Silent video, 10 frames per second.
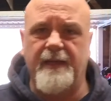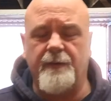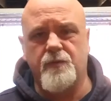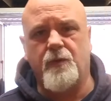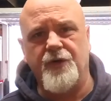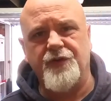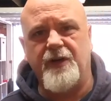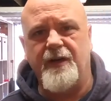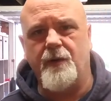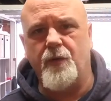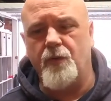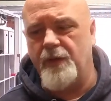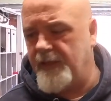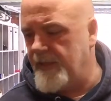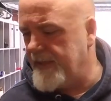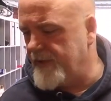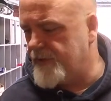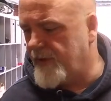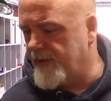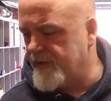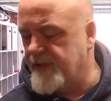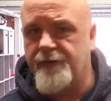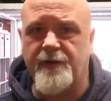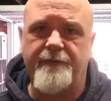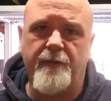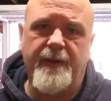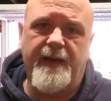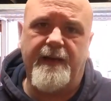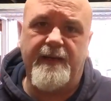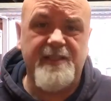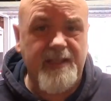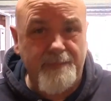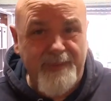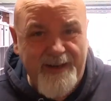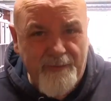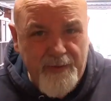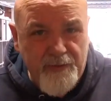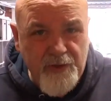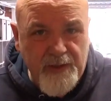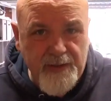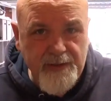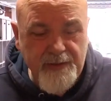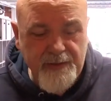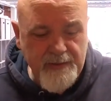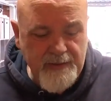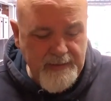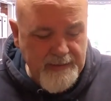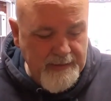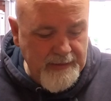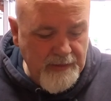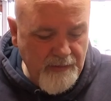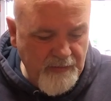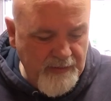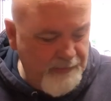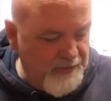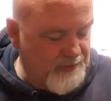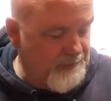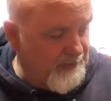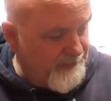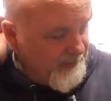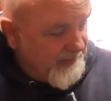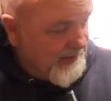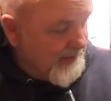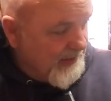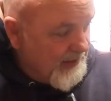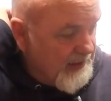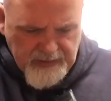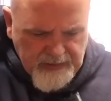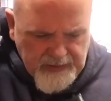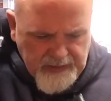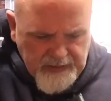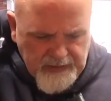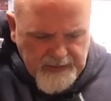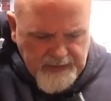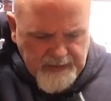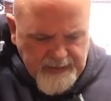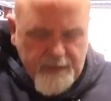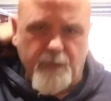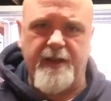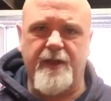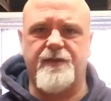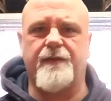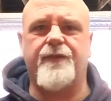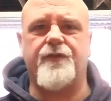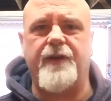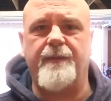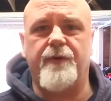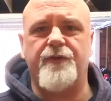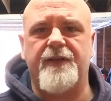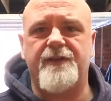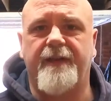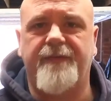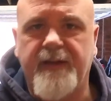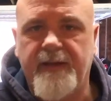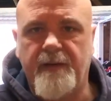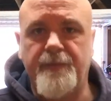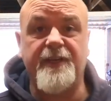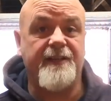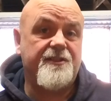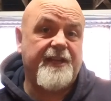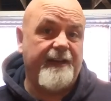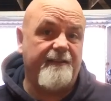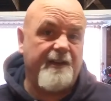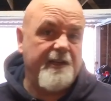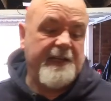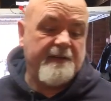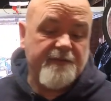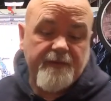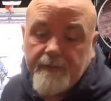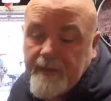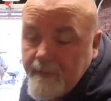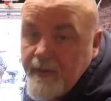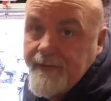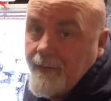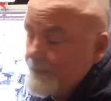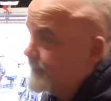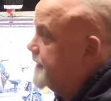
Now it's washed, I will let it dry, sit and dry for a bit. I'm going to stick the battery on charge, hopefully put some life in it. It's one of those frustrating projects that I wish I had just 10 grand now to throw at it, but I don't.